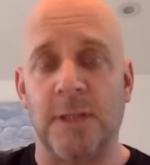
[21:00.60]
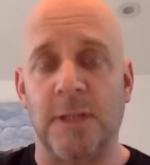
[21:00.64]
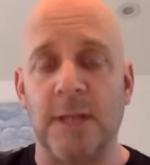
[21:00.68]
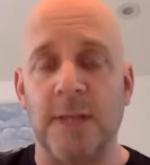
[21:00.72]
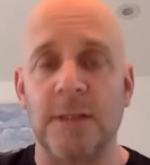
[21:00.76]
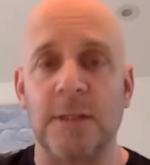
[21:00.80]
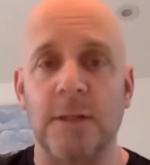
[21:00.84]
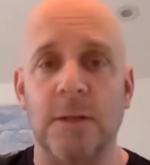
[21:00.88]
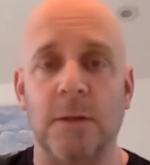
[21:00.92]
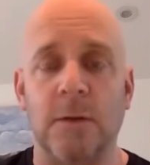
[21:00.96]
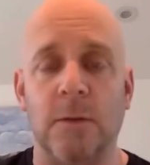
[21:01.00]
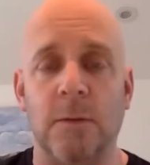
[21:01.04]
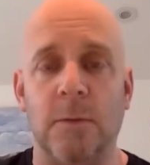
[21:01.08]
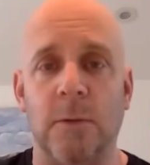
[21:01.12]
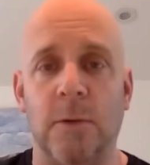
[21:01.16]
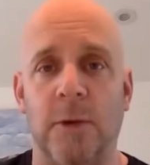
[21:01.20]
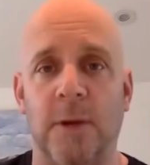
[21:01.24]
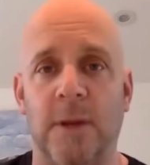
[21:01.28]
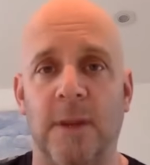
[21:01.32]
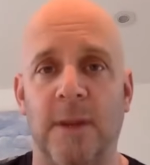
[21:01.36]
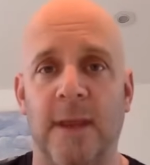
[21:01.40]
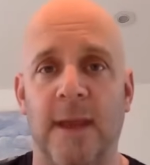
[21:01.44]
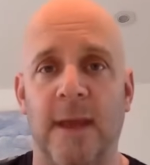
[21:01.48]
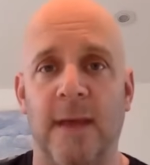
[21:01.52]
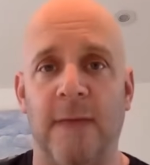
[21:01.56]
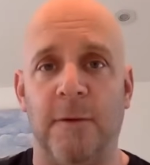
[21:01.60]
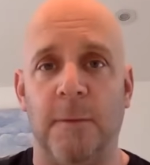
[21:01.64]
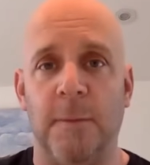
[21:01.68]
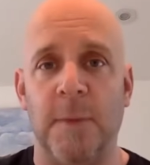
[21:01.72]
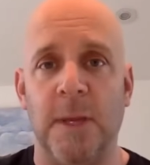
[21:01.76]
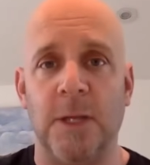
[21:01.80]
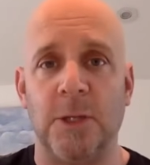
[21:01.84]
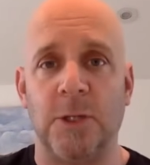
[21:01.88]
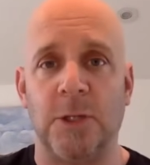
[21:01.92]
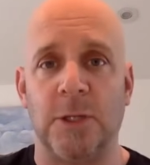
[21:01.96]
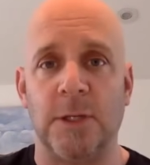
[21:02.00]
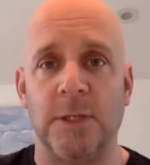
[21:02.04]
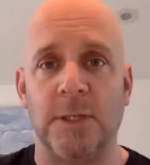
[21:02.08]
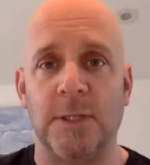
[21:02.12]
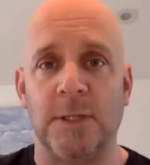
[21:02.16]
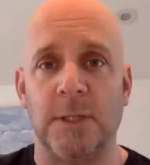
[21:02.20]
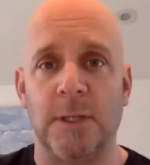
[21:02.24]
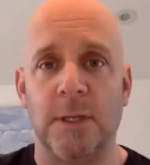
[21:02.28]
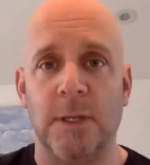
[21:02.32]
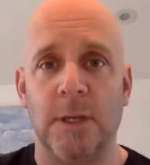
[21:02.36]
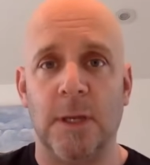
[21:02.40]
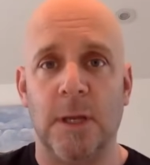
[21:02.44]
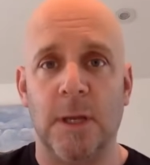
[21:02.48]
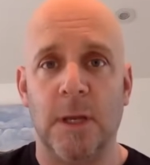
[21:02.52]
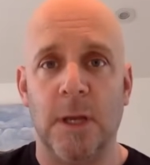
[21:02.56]
That's the whole point of the affirmations.
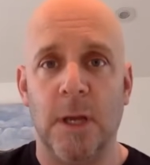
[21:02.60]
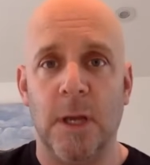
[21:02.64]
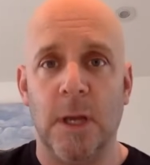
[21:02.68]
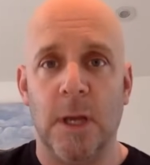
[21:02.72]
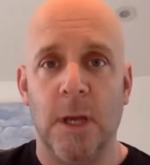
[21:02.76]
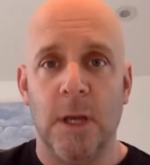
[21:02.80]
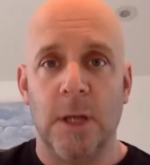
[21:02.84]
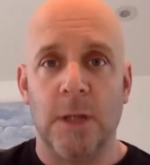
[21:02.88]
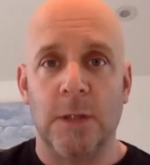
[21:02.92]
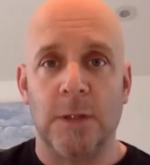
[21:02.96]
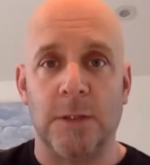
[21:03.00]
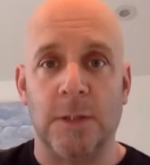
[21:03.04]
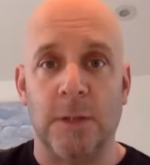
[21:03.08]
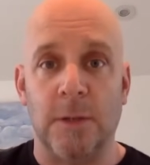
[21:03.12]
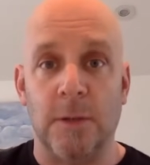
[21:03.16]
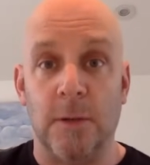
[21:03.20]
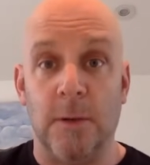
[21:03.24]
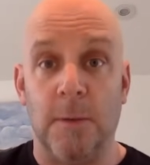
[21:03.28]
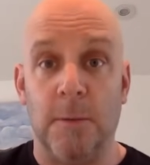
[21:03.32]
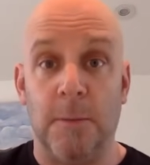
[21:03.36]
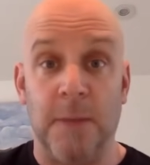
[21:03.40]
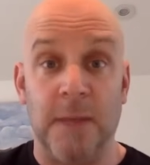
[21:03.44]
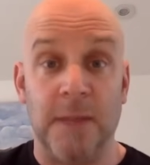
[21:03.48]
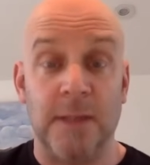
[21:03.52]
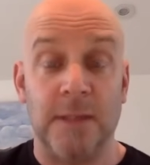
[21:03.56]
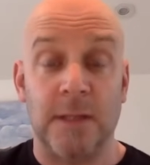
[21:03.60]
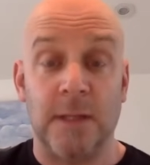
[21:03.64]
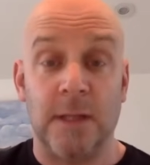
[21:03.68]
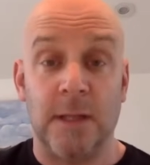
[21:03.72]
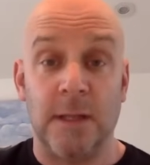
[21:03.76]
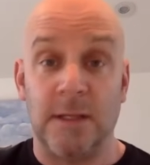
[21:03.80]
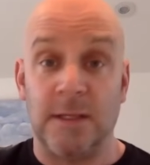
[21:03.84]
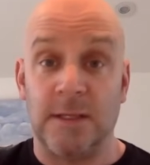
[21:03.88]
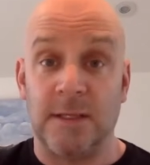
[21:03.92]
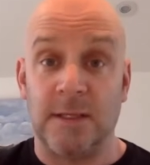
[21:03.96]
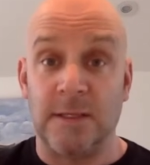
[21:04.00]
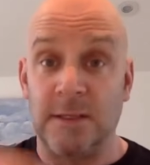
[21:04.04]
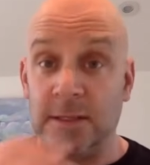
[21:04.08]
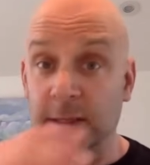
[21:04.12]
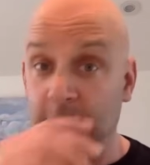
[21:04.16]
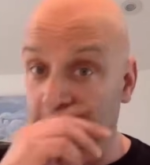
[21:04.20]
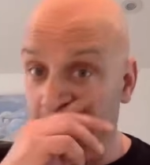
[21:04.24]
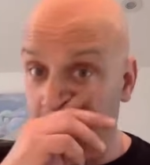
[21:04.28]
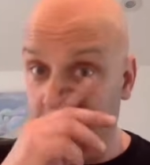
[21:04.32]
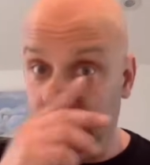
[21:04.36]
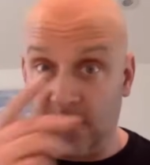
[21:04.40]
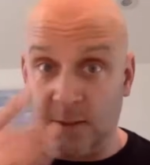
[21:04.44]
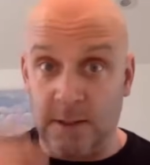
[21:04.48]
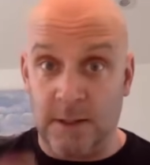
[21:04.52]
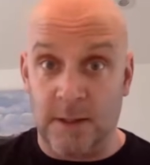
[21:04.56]
So basically, it sits there
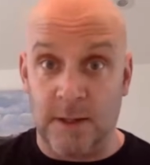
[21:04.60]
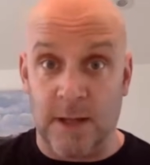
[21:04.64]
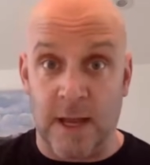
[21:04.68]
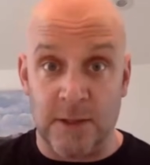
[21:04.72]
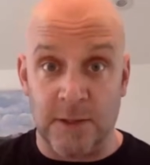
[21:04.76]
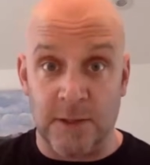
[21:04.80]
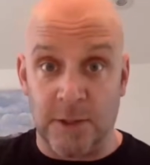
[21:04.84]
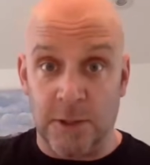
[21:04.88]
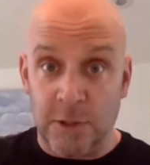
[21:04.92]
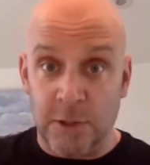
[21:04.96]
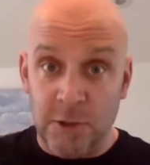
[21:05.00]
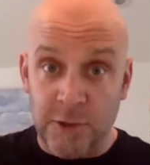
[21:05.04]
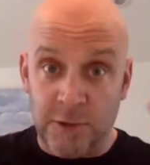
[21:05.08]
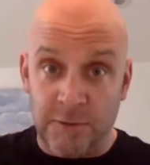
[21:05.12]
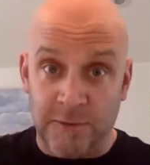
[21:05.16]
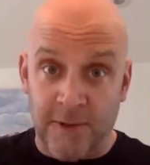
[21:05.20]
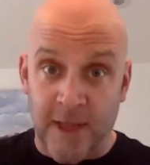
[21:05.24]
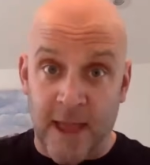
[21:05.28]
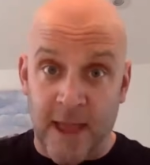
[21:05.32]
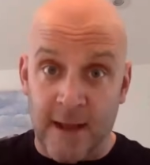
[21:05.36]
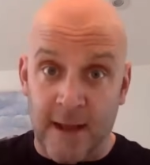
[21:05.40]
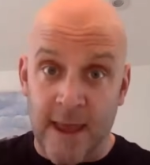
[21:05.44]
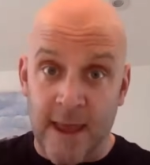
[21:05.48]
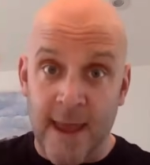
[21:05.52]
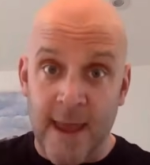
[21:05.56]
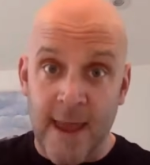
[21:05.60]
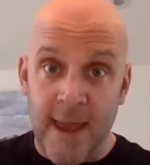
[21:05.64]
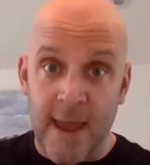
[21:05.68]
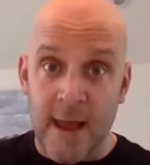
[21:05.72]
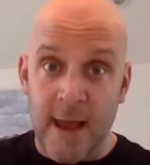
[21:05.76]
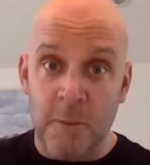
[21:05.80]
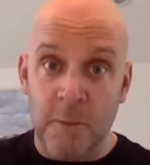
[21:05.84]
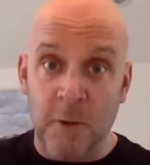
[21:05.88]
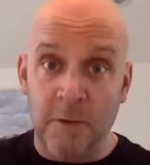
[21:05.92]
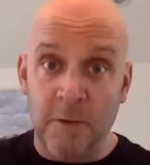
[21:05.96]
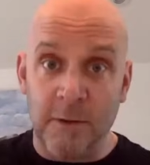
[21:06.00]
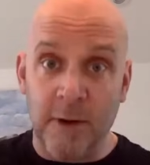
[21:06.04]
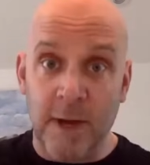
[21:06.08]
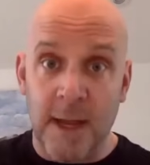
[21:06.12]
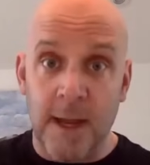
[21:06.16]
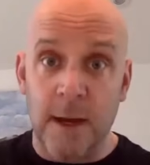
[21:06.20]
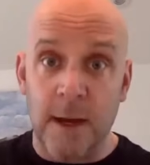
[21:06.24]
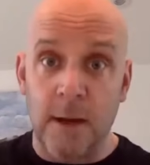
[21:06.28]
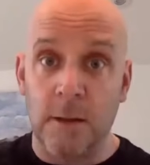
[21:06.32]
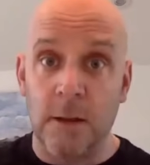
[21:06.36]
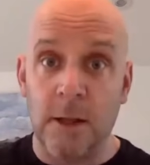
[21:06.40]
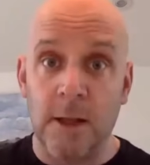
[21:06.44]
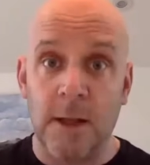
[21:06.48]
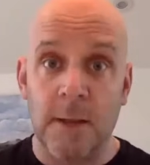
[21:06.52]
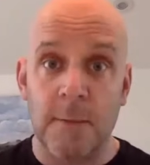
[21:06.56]
and has a huge flag. Hey, I'm over
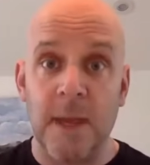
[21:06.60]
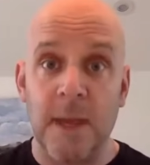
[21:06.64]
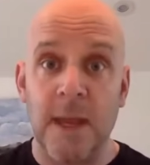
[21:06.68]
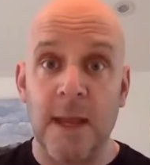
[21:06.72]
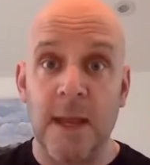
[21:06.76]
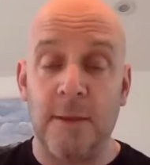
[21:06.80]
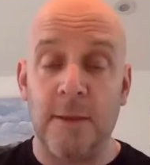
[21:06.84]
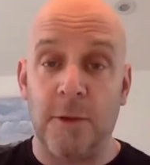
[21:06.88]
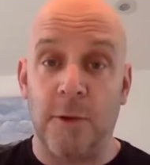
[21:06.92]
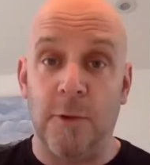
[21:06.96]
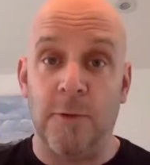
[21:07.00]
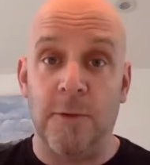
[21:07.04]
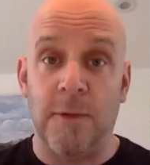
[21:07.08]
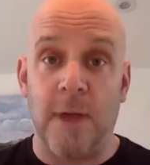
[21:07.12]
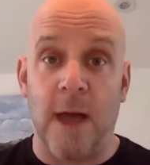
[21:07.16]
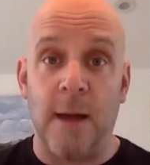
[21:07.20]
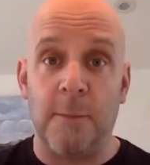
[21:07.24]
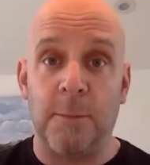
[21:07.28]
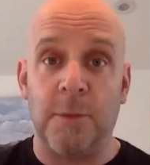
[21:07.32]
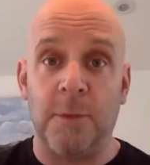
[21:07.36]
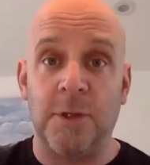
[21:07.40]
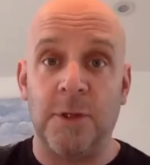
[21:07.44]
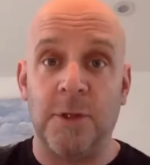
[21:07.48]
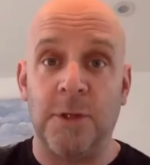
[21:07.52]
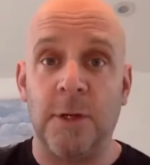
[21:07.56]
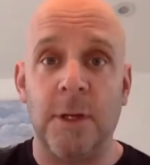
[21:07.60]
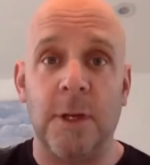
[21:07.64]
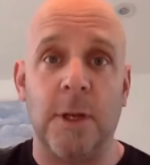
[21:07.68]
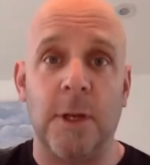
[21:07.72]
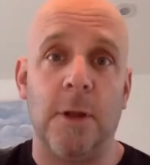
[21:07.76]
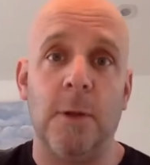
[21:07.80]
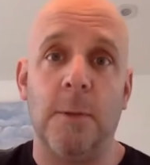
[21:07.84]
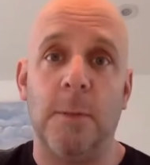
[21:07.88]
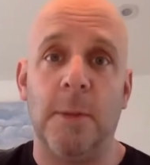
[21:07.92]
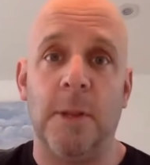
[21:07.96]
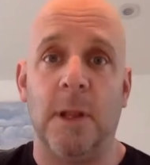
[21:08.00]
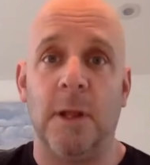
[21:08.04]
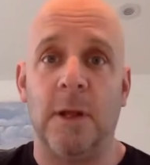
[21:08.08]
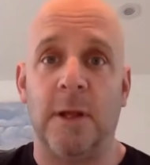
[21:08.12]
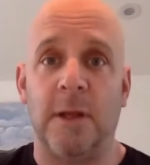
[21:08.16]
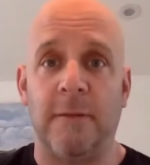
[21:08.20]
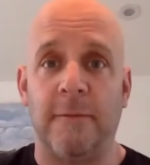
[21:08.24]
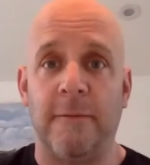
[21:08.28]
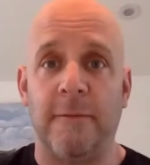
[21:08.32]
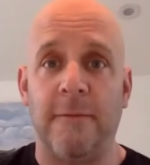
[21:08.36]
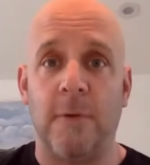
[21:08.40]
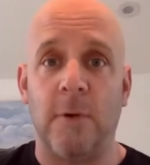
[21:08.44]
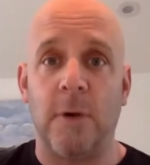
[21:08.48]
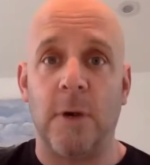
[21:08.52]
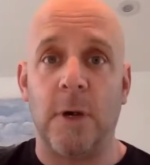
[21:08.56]
here. Look at me. You opportunity you've been
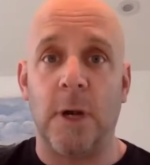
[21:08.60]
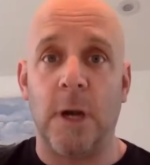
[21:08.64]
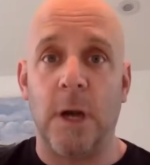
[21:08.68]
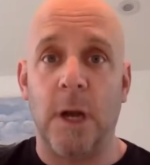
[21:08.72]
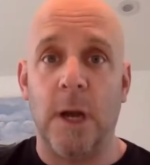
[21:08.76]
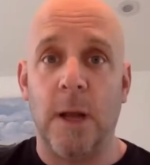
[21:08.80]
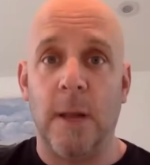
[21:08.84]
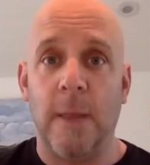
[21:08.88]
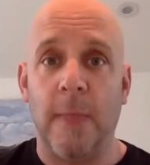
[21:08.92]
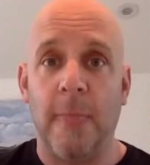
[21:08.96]
looking for.